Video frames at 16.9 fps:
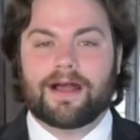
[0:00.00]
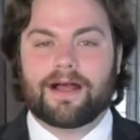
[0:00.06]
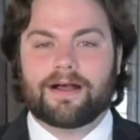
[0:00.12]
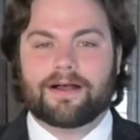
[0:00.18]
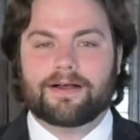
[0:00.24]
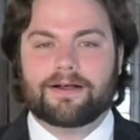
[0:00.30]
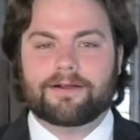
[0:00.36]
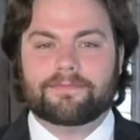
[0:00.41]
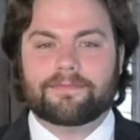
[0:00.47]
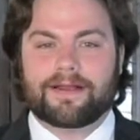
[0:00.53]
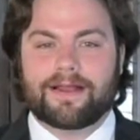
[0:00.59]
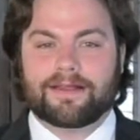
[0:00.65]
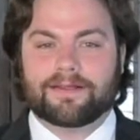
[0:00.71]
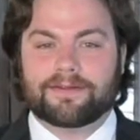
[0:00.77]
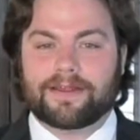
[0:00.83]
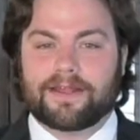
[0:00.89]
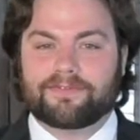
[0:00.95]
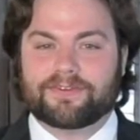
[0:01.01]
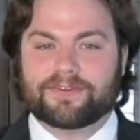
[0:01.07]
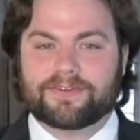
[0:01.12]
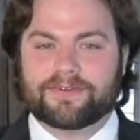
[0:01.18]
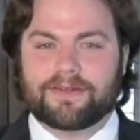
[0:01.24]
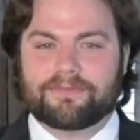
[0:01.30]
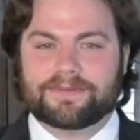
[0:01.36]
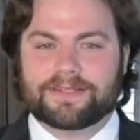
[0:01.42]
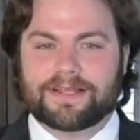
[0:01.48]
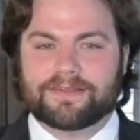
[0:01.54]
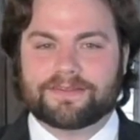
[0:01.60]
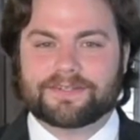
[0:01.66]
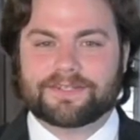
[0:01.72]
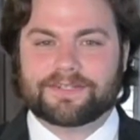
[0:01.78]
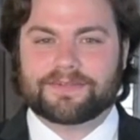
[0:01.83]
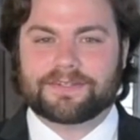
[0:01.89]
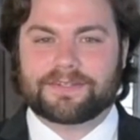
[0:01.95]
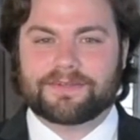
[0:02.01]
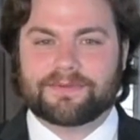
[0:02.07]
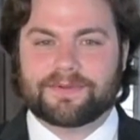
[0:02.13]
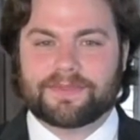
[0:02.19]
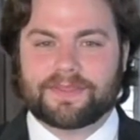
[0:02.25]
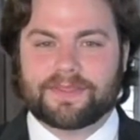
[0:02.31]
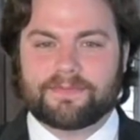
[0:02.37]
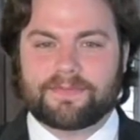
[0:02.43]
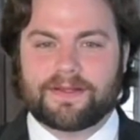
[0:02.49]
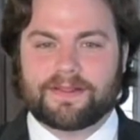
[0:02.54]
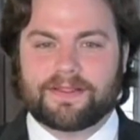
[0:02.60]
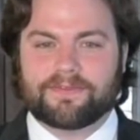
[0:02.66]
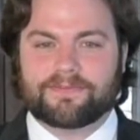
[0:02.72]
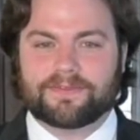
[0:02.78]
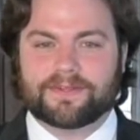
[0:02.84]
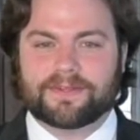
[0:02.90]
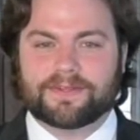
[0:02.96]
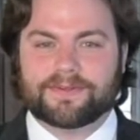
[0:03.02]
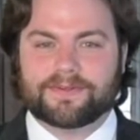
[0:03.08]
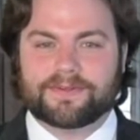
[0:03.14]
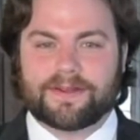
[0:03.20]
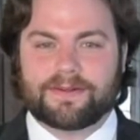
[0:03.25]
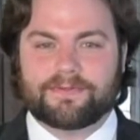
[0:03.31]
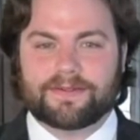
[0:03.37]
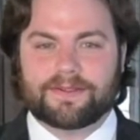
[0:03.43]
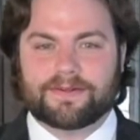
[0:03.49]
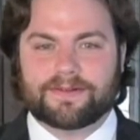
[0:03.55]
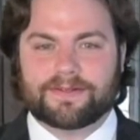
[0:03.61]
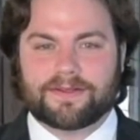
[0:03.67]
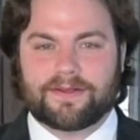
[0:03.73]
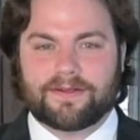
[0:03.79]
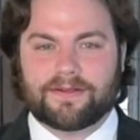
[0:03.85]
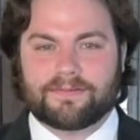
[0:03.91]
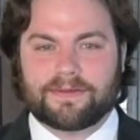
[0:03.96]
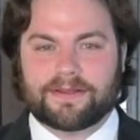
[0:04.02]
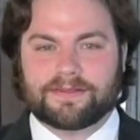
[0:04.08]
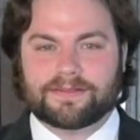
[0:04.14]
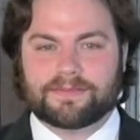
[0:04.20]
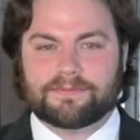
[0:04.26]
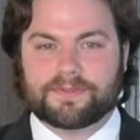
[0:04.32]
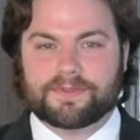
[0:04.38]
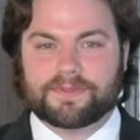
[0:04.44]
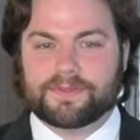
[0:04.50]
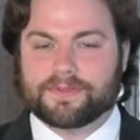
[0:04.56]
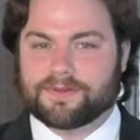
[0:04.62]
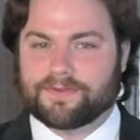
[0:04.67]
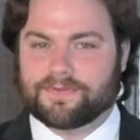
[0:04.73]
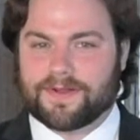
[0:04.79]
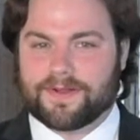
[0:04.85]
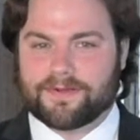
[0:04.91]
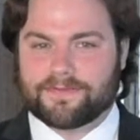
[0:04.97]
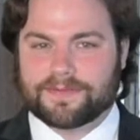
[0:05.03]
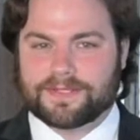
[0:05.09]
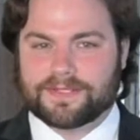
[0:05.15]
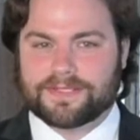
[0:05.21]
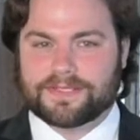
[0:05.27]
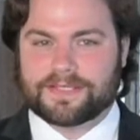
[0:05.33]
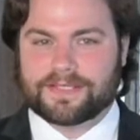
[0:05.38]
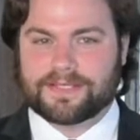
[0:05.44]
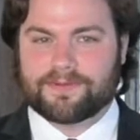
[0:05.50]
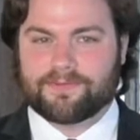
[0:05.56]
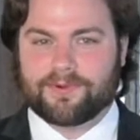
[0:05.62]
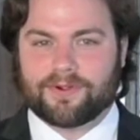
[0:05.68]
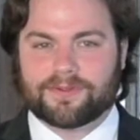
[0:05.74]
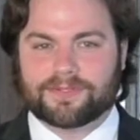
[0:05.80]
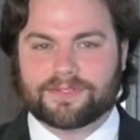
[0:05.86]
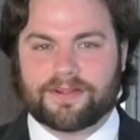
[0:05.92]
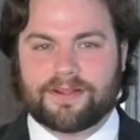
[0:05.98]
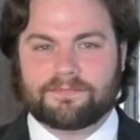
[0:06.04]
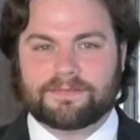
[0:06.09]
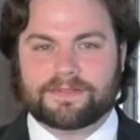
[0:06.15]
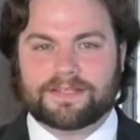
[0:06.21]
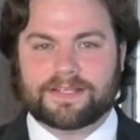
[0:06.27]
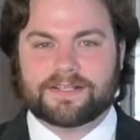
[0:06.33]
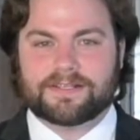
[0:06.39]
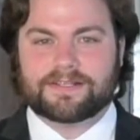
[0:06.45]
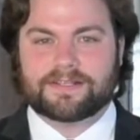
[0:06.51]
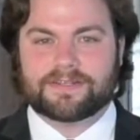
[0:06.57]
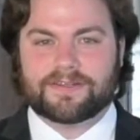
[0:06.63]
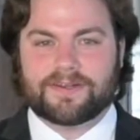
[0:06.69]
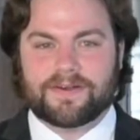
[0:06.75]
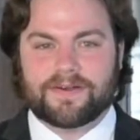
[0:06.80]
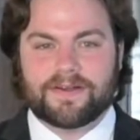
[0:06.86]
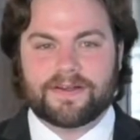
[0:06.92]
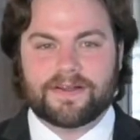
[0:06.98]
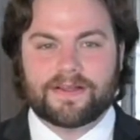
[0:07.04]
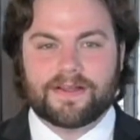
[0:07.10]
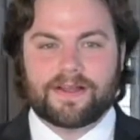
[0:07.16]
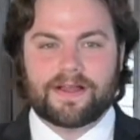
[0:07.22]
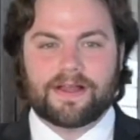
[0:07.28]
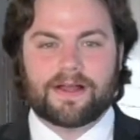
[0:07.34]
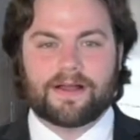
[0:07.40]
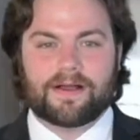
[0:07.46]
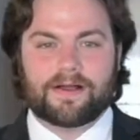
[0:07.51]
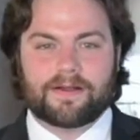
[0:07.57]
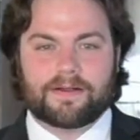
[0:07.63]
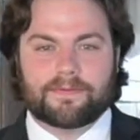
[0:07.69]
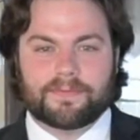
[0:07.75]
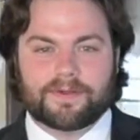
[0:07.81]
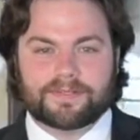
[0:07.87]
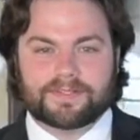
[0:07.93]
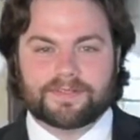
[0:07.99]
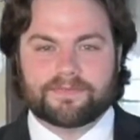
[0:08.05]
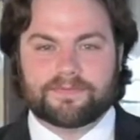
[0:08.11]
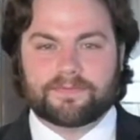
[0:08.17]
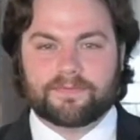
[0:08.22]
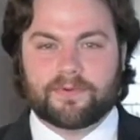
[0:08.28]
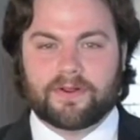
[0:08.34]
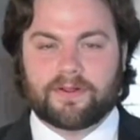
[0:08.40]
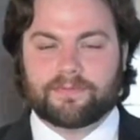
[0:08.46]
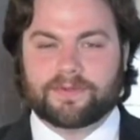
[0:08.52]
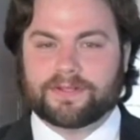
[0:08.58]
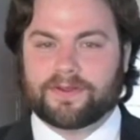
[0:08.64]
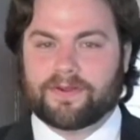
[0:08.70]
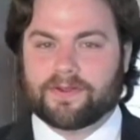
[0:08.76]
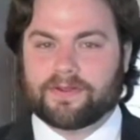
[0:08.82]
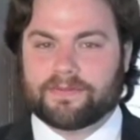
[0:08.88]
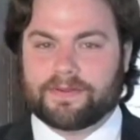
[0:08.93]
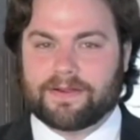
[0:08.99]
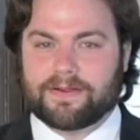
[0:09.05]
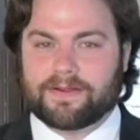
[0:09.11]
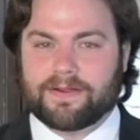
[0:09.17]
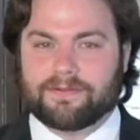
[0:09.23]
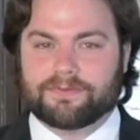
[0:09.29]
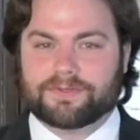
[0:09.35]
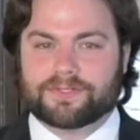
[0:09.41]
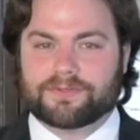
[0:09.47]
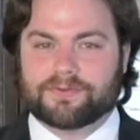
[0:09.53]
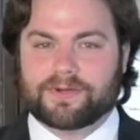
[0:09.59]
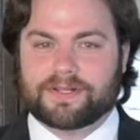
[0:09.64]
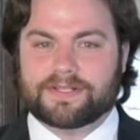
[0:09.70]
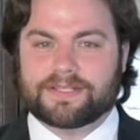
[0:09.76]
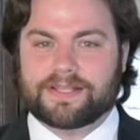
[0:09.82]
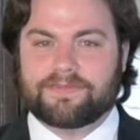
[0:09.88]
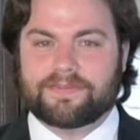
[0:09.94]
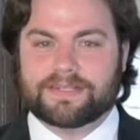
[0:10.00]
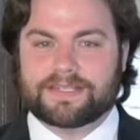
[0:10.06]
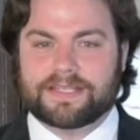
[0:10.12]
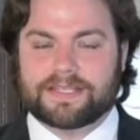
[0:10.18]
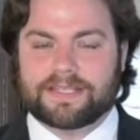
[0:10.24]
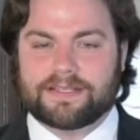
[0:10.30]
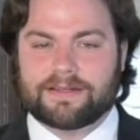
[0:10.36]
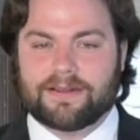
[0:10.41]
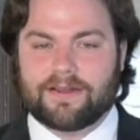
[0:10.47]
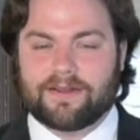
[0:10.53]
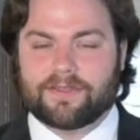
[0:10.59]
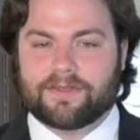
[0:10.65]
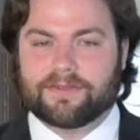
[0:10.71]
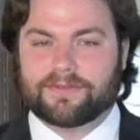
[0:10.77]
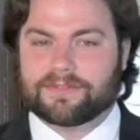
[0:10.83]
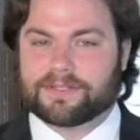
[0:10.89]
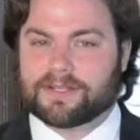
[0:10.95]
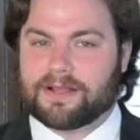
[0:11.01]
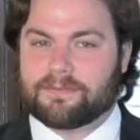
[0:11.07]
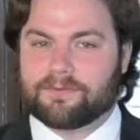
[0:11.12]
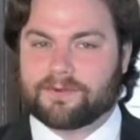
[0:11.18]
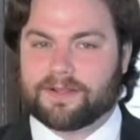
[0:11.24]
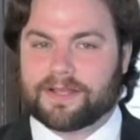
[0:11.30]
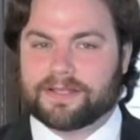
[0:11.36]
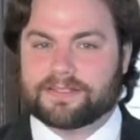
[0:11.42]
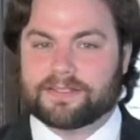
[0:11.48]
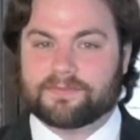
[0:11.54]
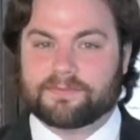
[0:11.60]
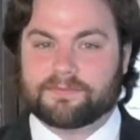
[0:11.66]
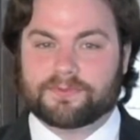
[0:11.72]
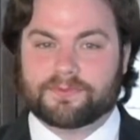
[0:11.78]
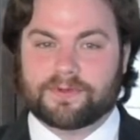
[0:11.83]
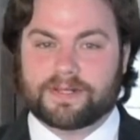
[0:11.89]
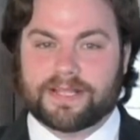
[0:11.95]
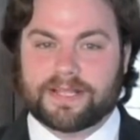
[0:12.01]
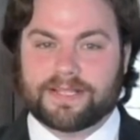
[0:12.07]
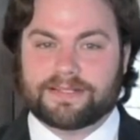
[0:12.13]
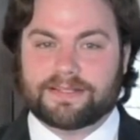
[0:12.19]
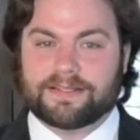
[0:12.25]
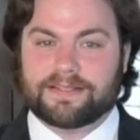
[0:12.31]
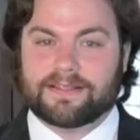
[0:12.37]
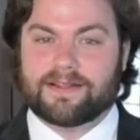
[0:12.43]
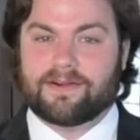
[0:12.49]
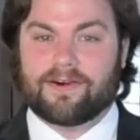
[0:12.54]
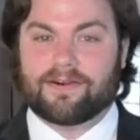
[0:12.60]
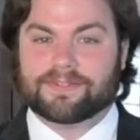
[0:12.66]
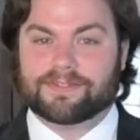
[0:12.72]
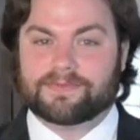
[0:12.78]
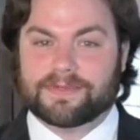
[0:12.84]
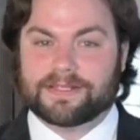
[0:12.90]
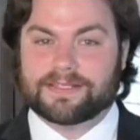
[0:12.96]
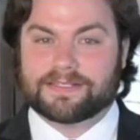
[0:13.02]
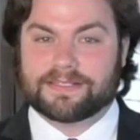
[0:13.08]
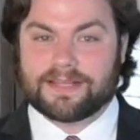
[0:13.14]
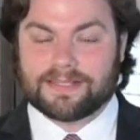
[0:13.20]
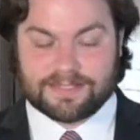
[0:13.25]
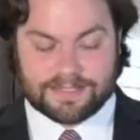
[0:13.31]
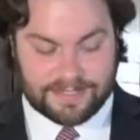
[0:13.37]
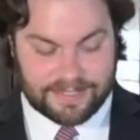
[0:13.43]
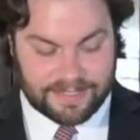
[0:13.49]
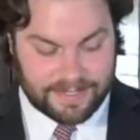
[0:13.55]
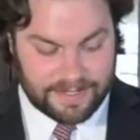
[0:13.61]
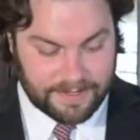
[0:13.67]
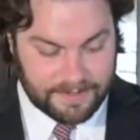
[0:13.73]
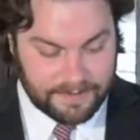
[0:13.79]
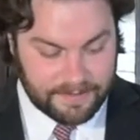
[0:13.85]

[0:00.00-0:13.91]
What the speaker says: Good afternoon, I'm Taylor Giusti with MLF Legal, and I'm here to talk about some of the new developments in workers' compensation law. Most of what I'll be talking about covers 2017, although there's a couple cases from 2018 that I'll also be discussing today.